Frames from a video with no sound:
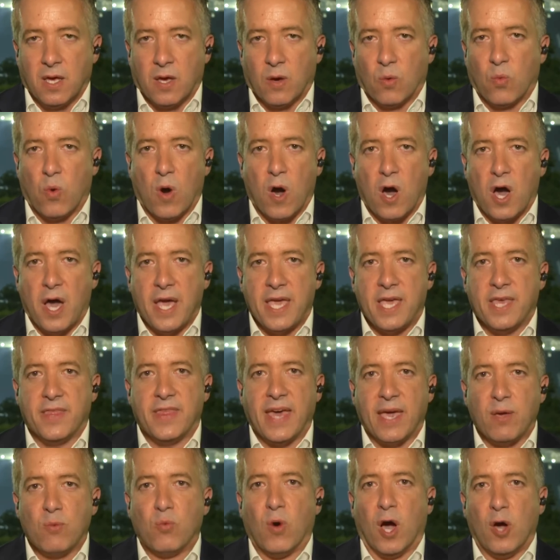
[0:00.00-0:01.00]
why
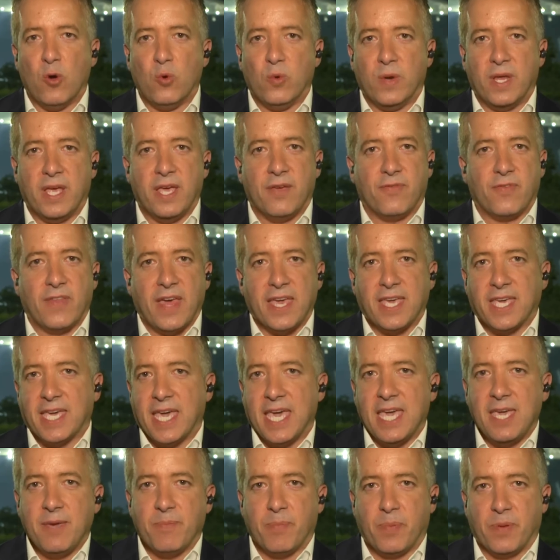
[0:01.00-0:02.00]
they won't if they
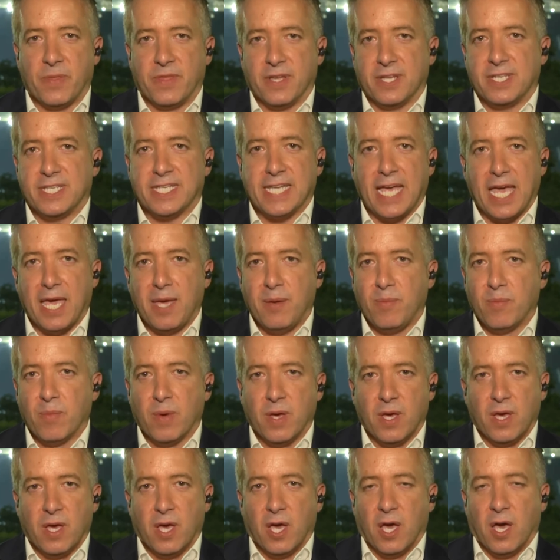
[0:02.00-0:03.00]
keep the same
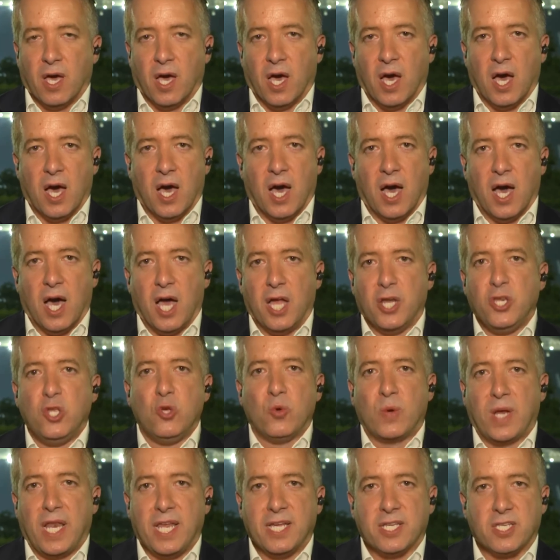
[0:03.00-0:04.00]
uh,
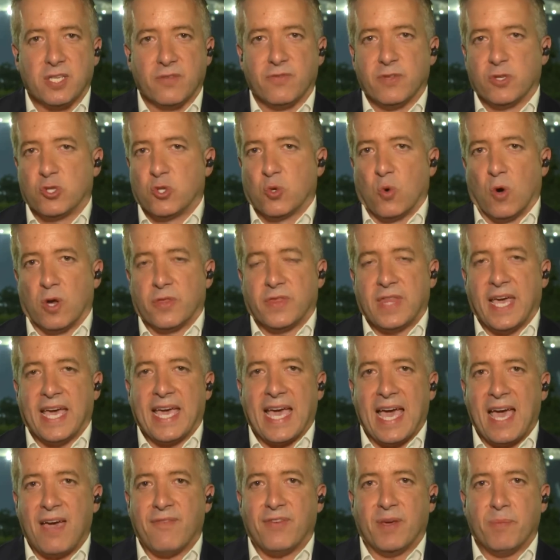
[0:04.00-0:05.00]
nucleus of the squad they
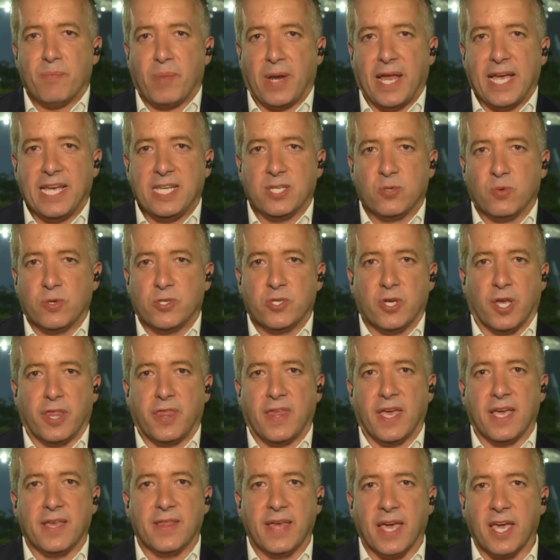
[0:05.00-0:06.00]
have in place, which I
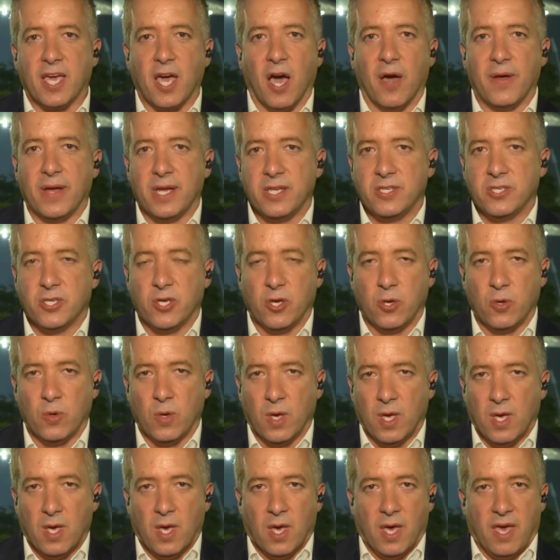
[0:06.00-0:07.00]
think they're going to.
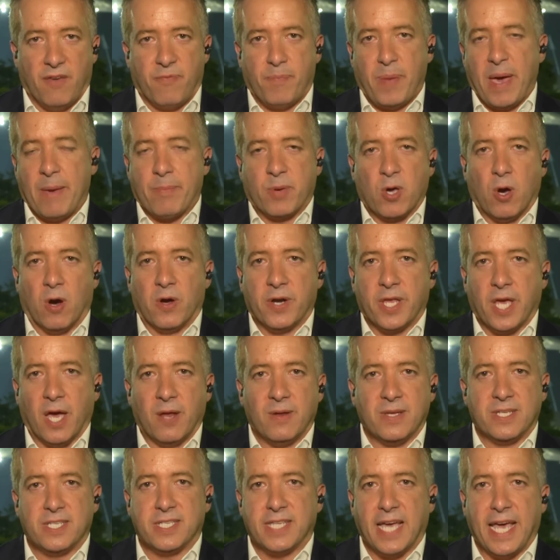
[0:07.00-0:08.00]
If Pep
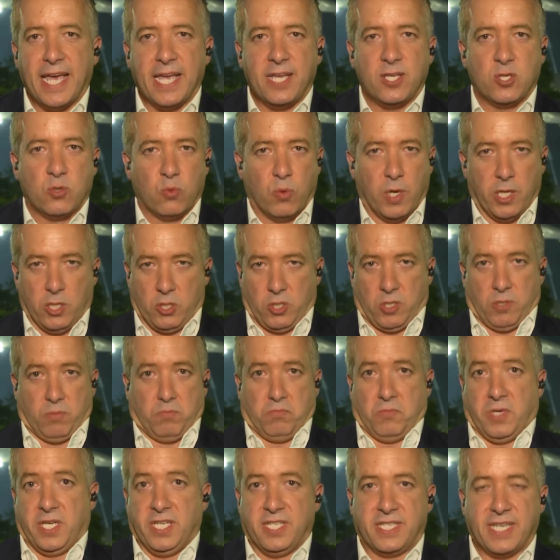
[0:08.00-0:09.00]
Guardiola stays, which
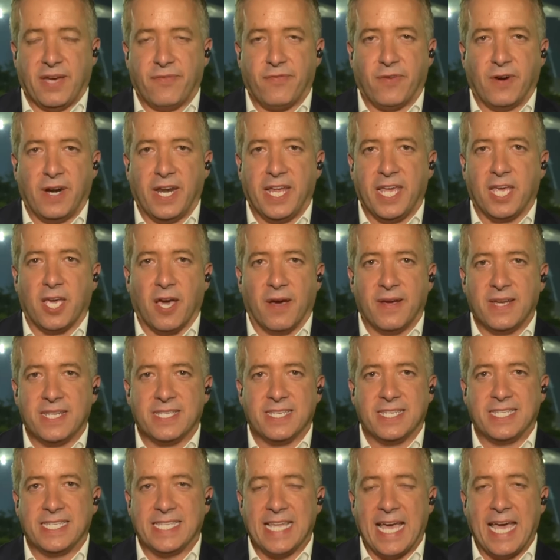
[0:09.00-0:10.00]
he's definitely going
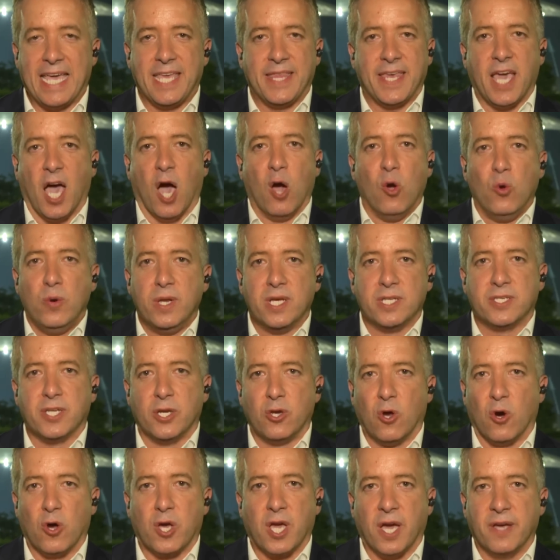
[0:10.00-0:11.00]
to stay, the owners are
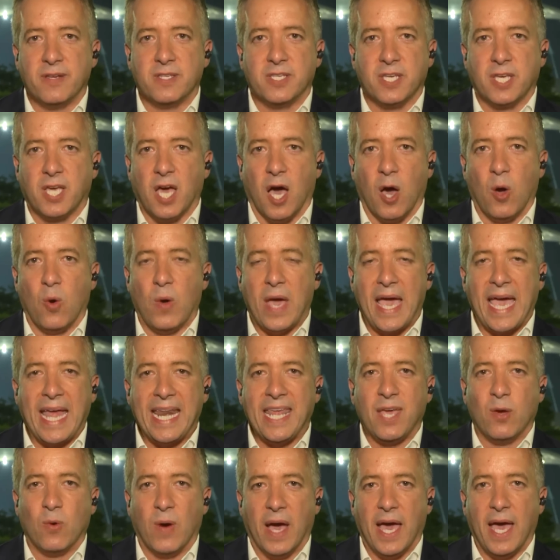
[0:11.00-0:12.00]
not going to go
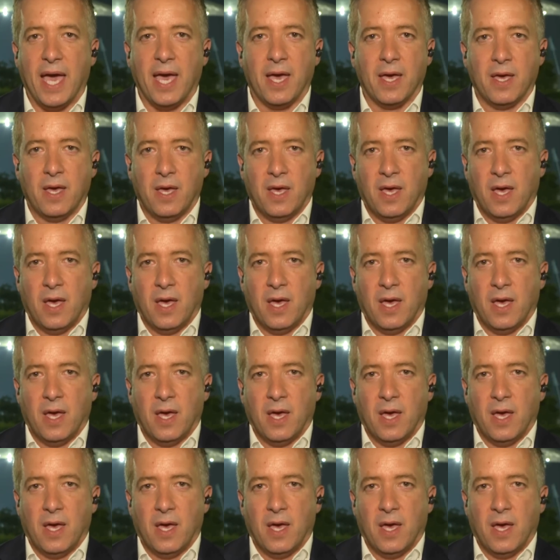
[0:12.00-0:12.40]
anywhere.